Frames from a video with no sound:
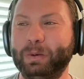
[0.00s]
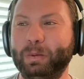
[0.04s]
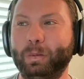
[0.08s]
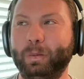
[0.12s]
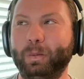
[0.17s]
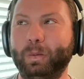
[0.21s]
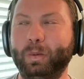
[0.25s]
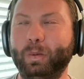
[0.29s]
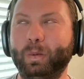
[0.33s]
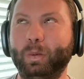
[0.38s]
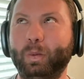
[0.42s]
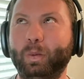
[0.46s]

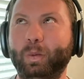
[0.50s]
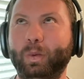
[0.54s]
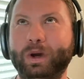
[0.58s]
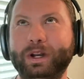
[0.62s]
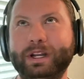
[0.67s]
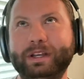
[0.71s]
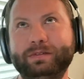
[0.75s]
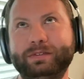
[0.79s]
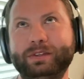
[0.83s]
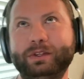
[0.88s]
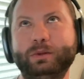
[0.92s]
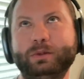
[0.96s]
What
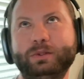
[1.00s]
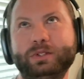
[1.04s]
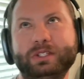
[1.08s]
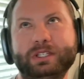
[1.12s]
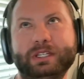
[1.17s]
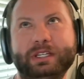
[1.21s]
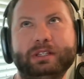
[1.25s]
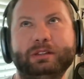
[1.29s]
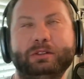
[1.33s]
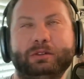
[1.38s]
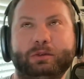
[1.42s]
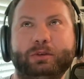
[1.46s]
have you
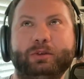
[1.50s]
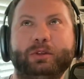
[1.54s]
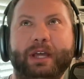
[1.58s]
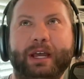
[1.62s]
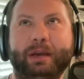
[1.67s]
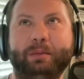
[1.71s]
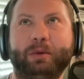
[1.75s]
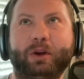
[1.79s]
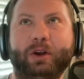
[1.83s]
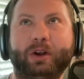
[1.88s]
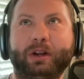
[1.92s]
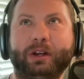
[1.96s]
seen through
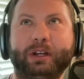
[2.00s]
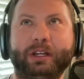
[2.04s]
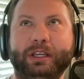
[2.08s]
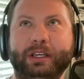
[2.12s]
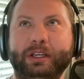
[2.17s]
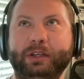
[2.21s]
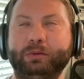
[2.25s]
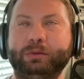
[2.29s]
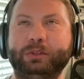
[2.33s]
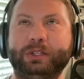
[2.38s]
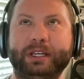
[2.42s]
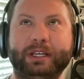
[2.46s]
that marketing?
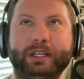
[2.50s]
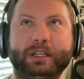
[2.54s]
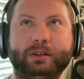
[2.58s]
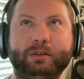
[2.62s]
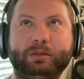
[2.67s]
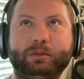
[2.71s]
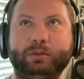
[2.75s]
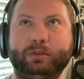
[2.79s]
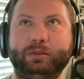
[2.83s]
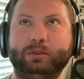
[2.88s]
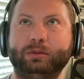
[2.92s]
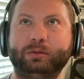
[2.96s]
You did,
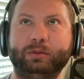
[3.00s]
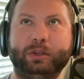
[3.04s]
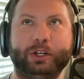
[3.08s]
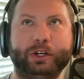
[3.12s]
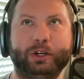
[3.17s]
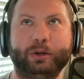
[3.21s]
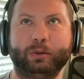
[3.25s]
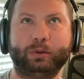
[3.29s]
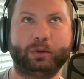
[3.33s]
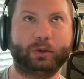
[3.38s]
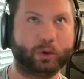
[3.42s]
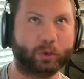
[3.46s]

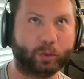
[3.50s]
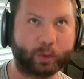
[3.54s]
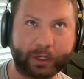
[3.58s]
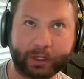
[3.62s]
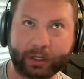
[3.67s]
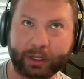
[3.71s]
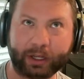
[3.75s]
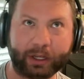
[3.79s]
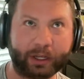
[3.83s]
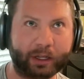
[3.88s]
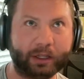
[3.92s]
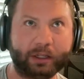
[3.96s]

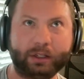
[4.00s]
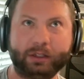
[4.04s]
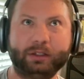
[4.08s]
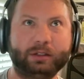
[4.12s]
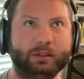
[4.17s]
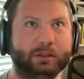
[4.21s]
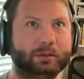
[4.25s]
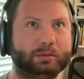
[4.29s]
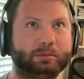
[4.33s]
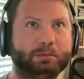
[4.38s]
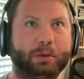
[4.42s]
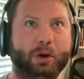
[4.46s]
guerrilla
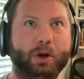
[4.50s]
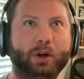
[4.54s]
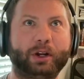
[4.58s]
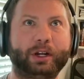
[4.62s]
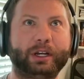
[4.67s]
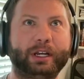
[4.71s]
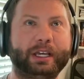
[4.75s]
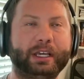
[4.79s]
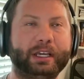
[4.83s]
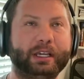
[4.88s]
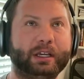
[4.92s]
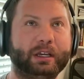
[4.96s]

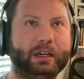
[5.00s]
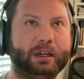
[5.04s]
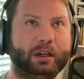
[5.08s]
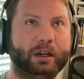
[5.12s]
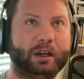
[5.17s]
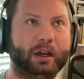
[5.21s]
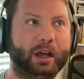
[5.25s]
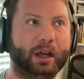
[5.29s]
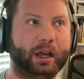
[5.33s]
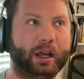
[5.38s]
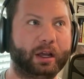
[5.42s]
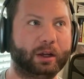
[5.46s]
marketing,
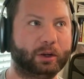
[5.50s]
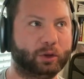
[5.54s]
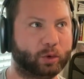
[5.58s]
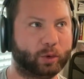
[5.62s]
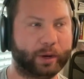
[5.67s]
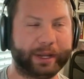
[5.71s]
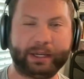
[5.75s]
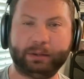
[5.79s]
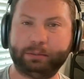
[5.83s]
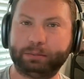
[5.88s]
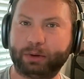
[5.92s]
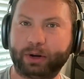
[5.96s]

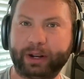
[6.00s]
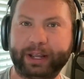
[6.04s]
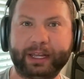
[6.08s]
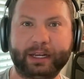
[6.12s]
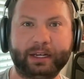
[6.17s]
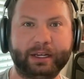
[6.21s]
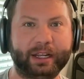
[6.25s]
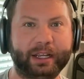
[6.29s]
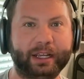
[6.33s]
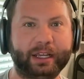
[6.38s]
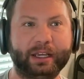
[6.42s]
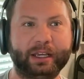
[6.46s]
great
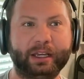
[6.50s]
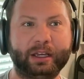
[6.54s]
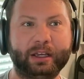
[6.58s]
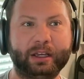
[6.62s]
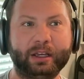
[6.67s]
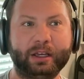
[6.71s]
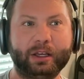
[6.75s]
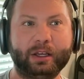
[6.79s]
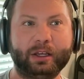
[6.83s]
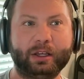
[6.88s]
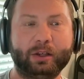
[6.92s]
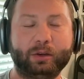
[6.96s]
branding,
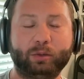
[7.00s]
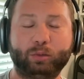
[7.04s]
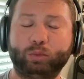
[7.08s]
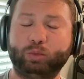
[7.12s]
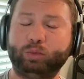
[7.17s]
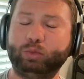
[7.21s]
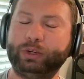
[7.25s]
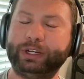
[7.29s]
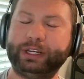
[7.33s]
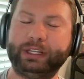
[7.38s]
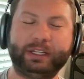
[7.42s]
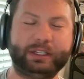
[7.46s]

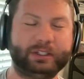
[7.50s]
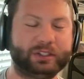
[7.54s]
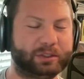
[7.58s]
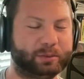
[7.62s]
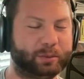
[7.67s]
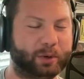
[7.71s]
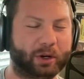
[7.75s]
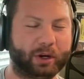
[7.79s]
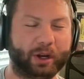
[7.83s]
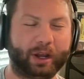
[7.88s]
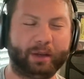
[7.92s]
really smart.